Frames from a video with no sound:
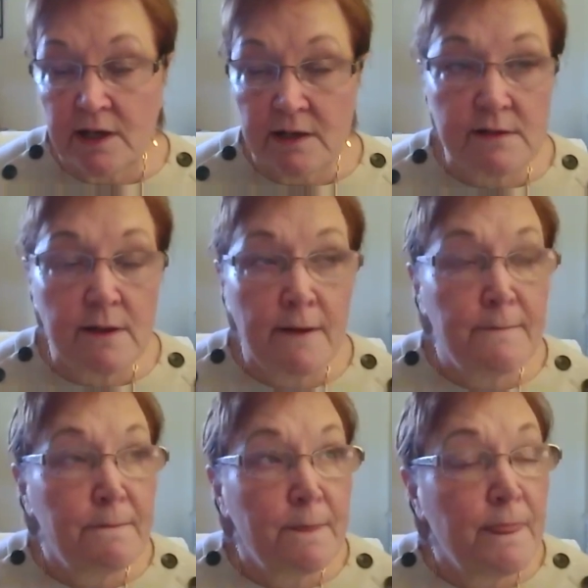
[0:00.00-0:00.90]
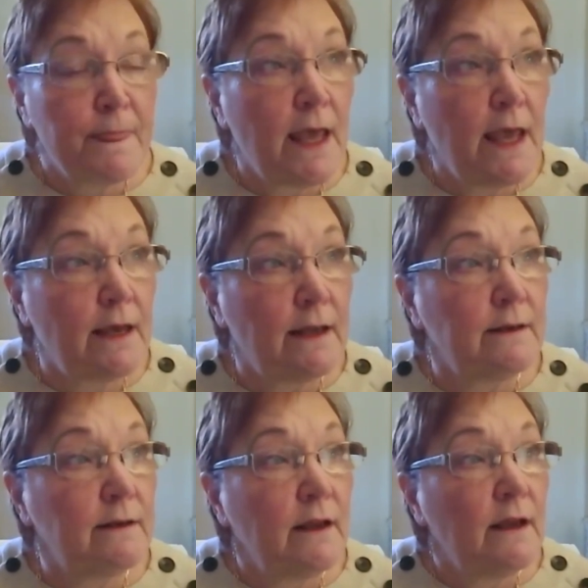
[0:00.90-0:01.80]
us.
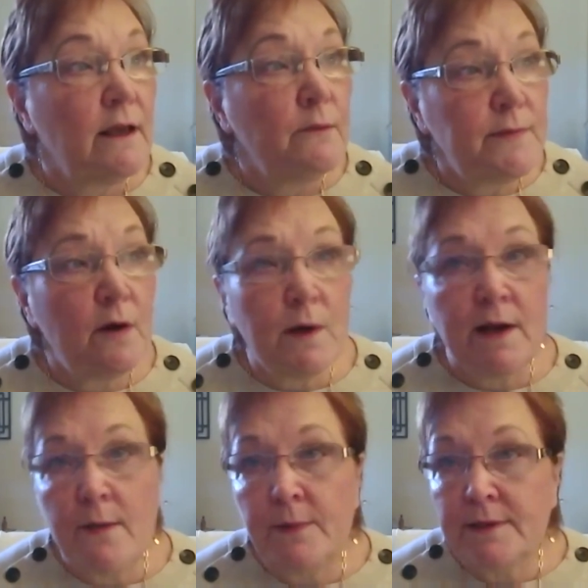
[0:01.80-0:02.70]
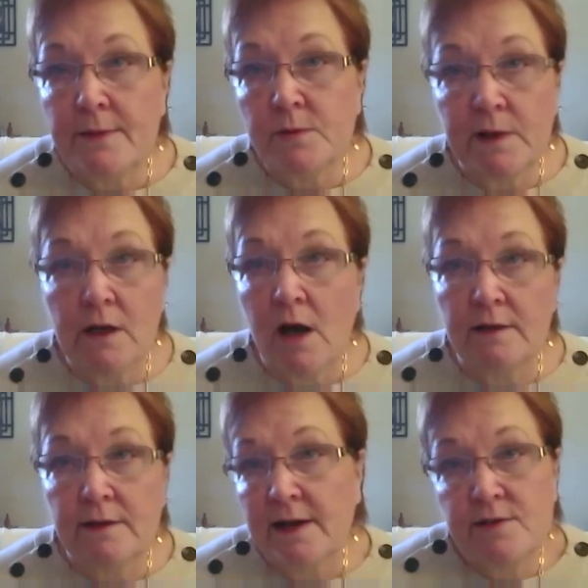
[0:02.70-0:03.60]
But there were a couple times when he
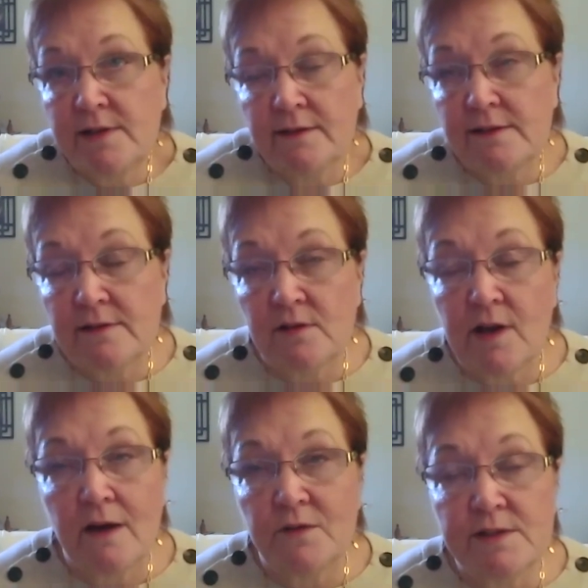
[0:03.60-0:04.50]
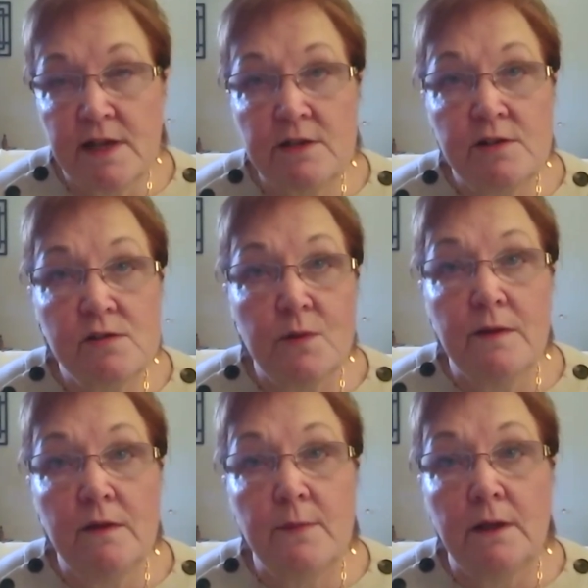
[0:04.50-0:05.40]
called and I just had these little conversations with
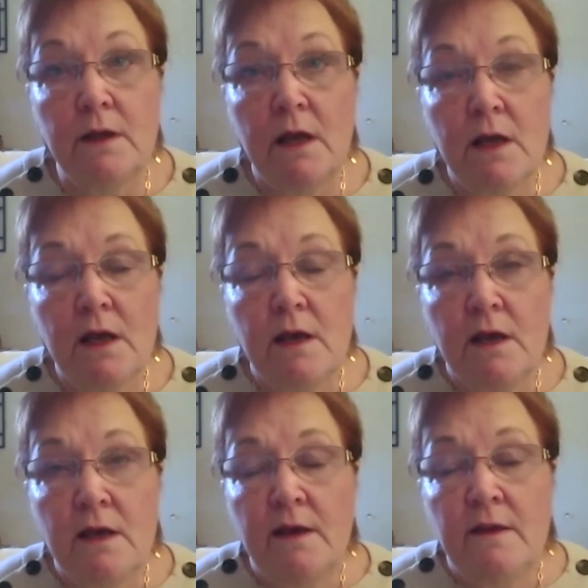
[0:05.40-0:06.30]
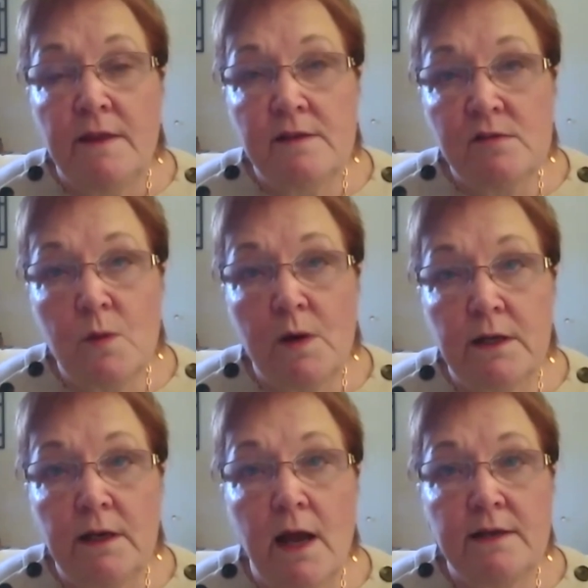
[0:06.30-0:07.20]
him. And this
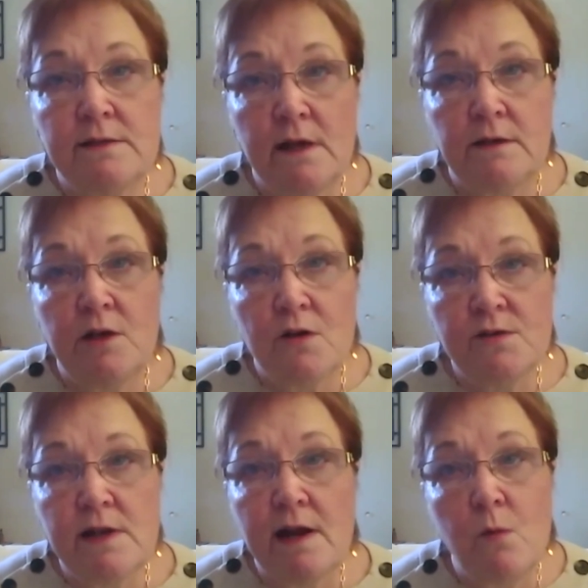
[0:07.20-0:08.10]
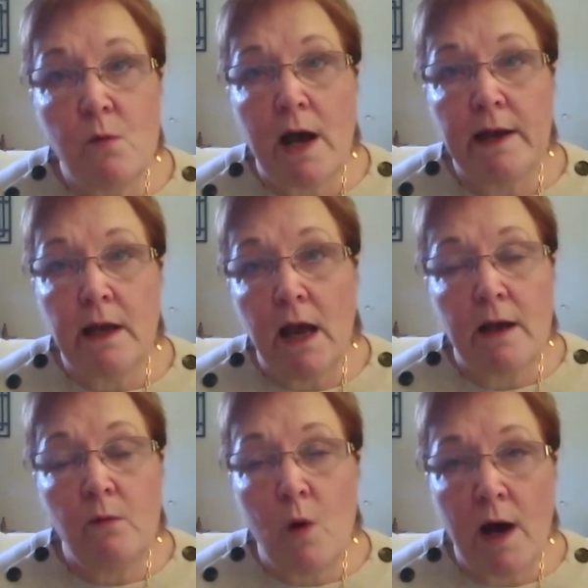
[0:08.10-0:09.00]
one, I said, you know, Sid, I
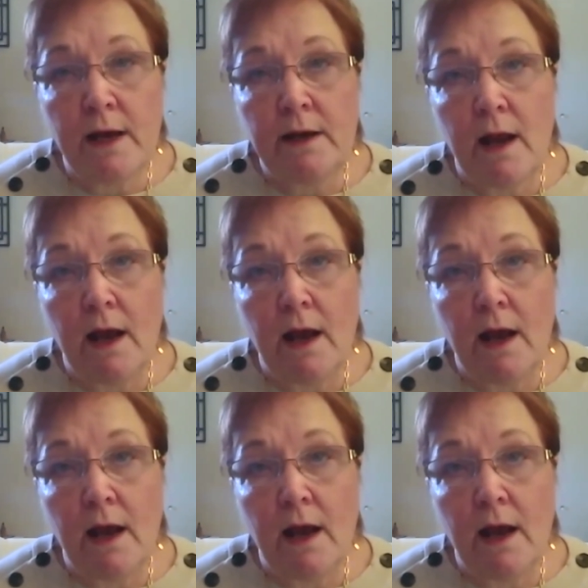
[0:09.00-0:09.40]
want,